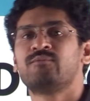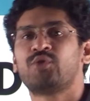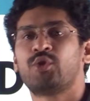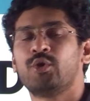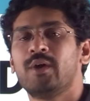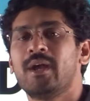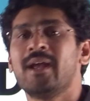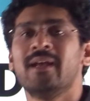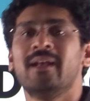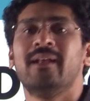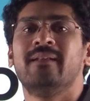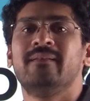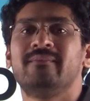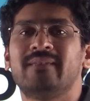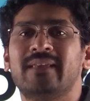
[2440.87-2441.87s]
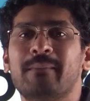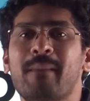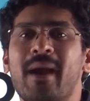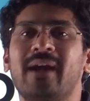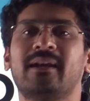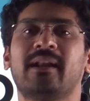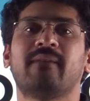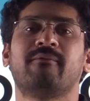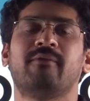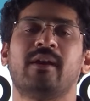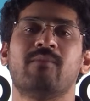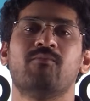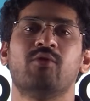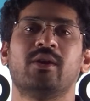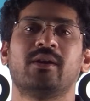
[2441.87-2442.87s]
through a thematic
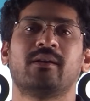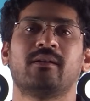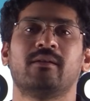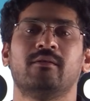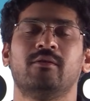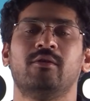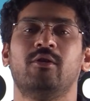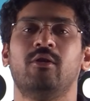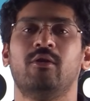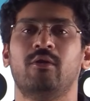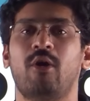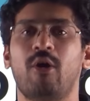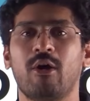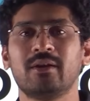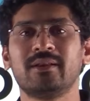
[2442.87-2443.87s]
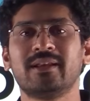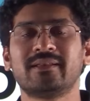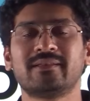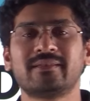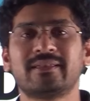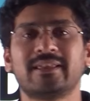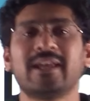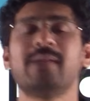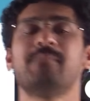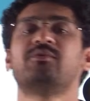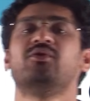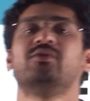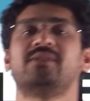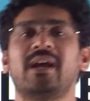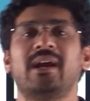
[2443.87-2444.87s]
framework. All the
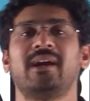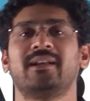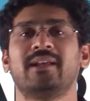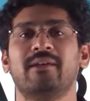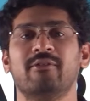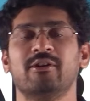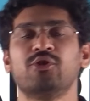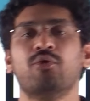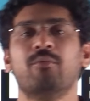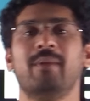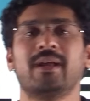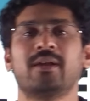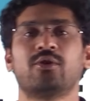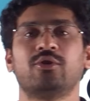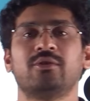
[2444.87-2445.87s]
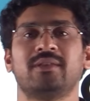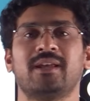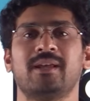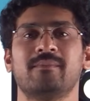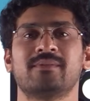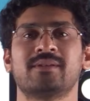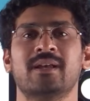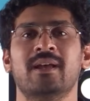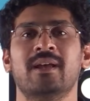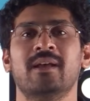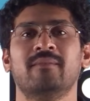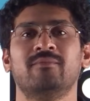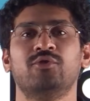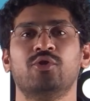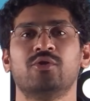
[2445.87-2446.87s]
themes which I had given you, micro themes,
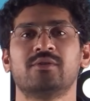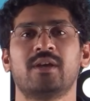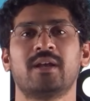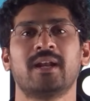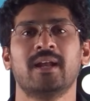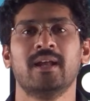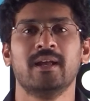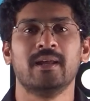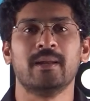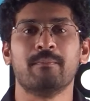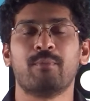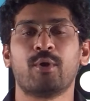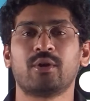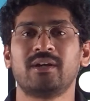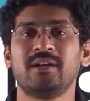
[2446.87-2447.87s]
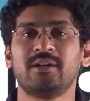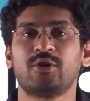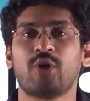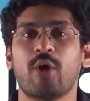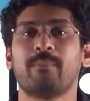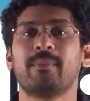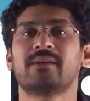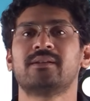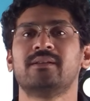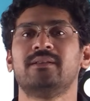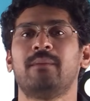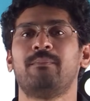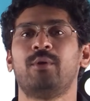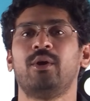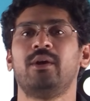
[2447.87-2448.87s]
those are important topics in
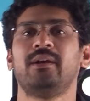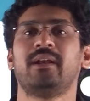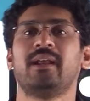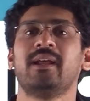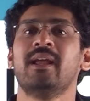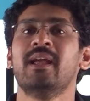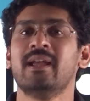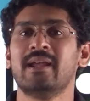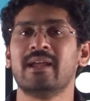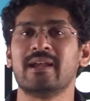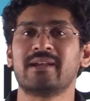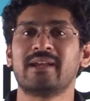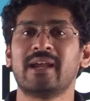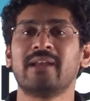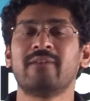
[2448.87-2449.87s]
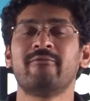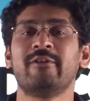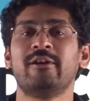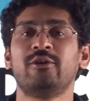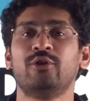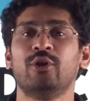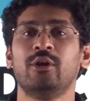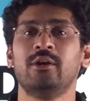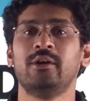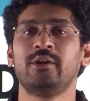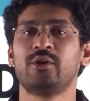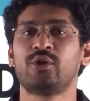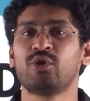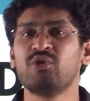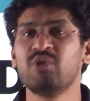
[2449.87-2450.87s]
the polity. Again, we'll drill
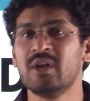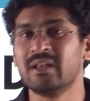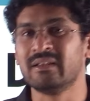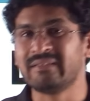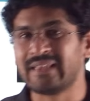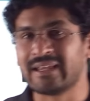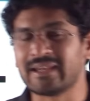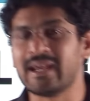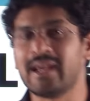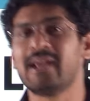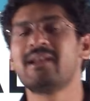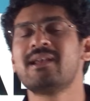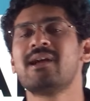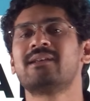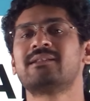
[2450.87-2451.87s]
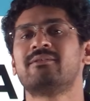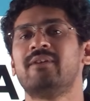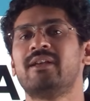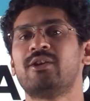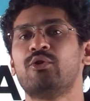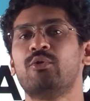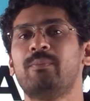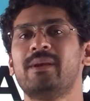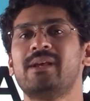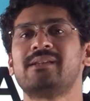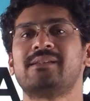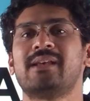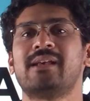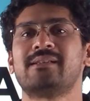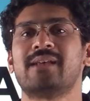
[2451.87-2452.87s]
into the areas where
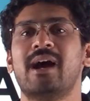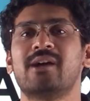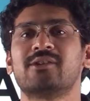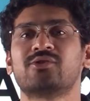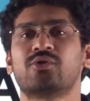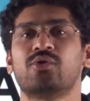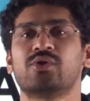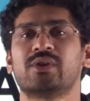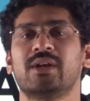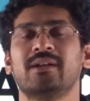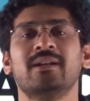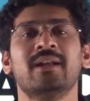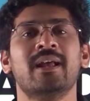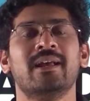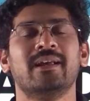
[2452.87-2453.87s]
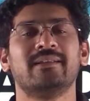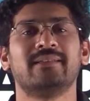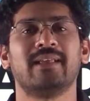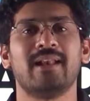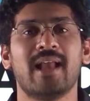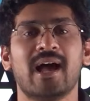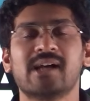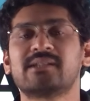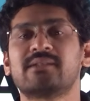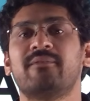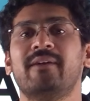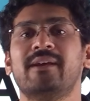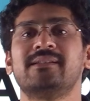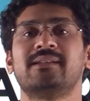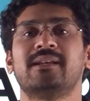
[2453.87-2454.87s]
UPSC has asked question in the last
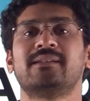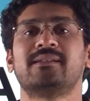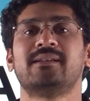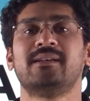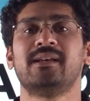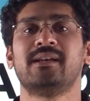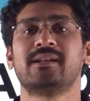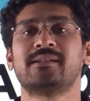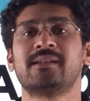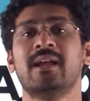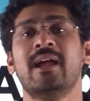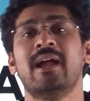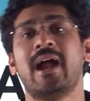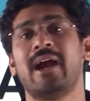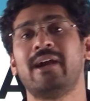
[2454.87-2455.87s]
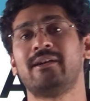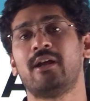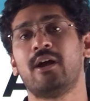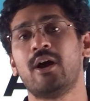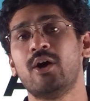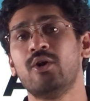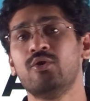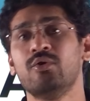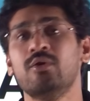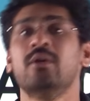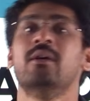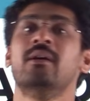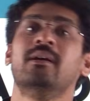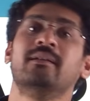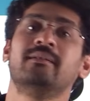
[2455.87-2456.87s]
5-6 years, and
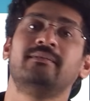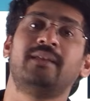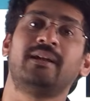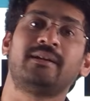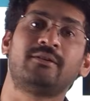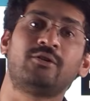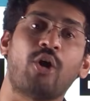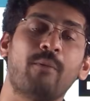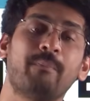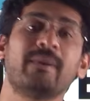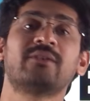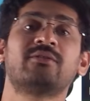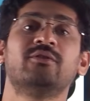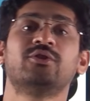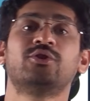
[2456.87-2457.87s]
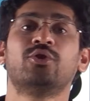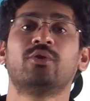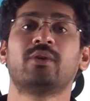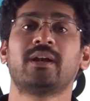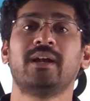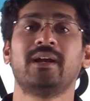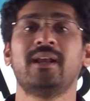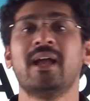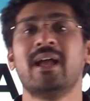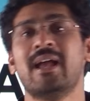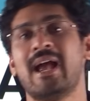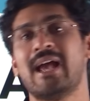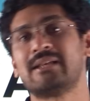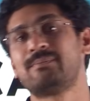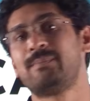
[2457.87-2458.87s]
how the topics which you read
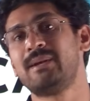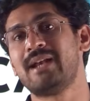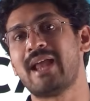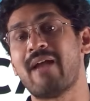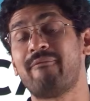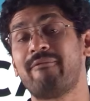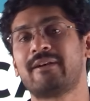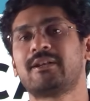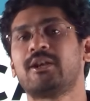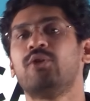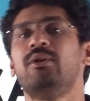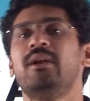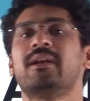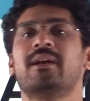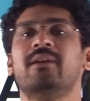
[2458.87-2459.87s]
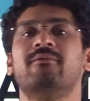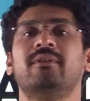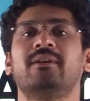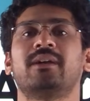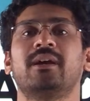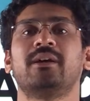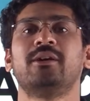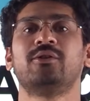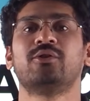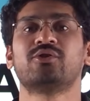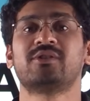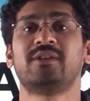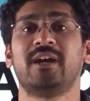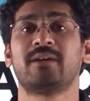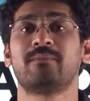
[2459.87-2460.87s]
has been effectively converted into
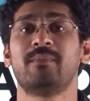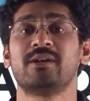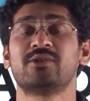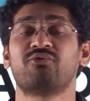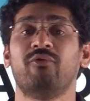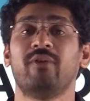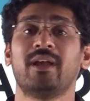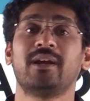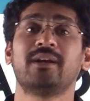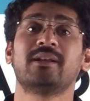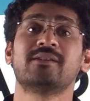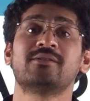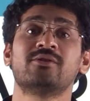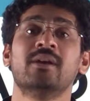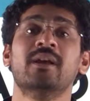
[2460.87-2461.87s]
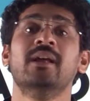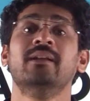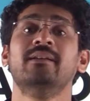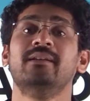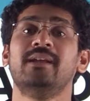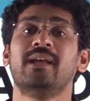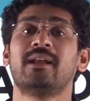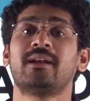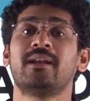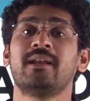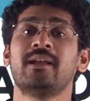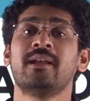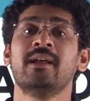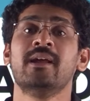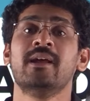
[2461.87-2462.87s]
statements where it is
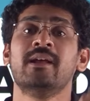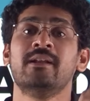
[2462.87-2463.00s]
nearly